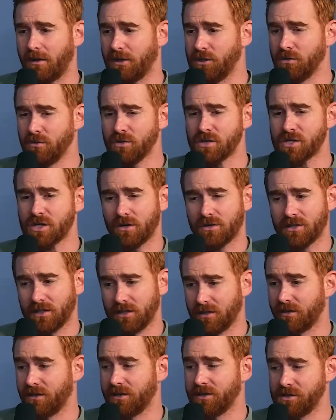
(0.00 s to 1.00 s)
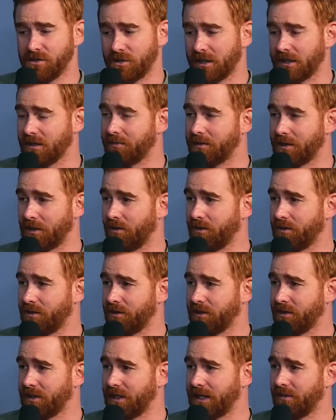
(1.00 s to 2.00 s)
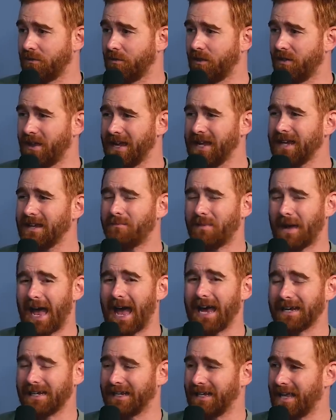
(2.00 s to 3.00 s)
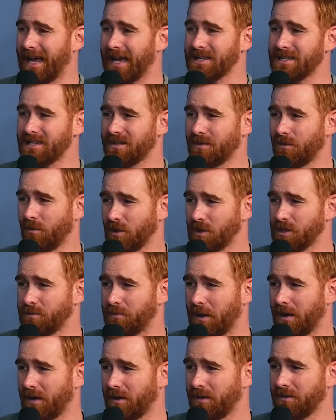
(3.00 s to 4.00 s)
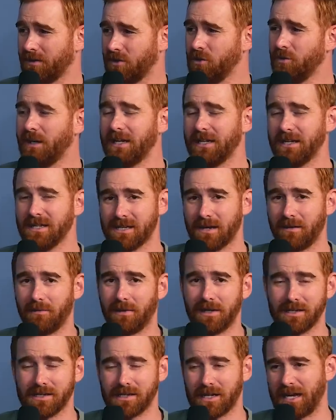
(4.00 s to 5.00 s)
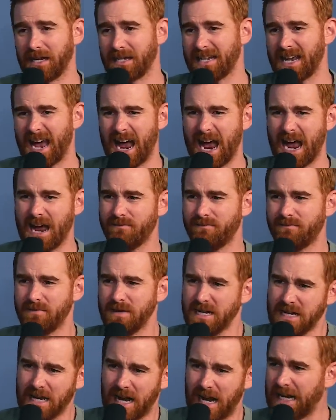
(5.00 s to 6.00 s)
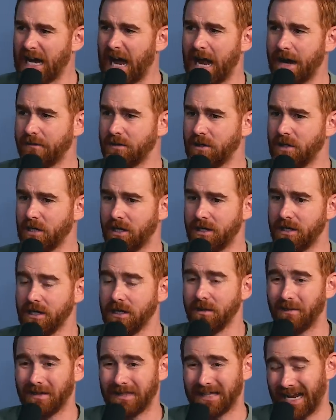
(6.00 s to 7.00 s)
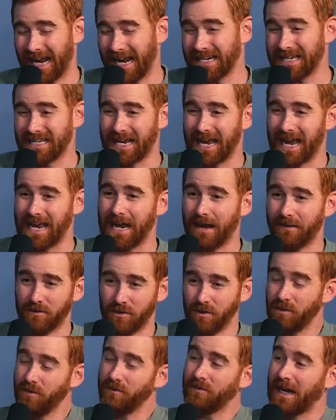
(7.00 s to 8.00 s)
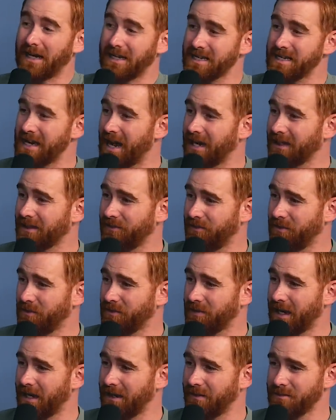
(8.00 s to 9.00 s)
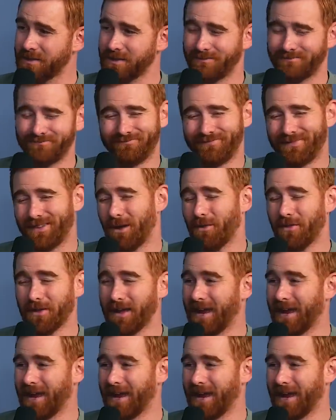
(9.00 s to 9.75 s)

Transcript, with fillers: you start to learn as you get a little bit older. You're like, well, they hit back, and that's the worst part. You hitting someone is like, I got him good. But the next day after you've gotten socked a few times, no